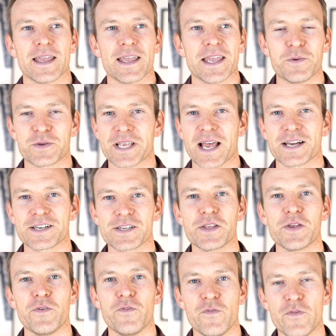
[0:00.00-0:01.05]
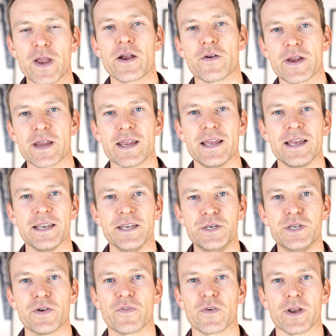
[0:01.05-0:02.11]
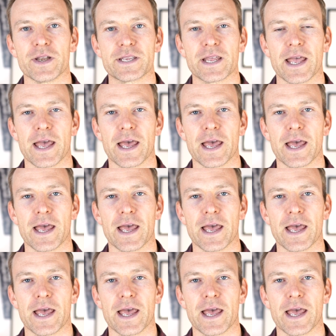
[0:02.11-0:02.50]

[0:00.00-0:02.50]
It was actually very different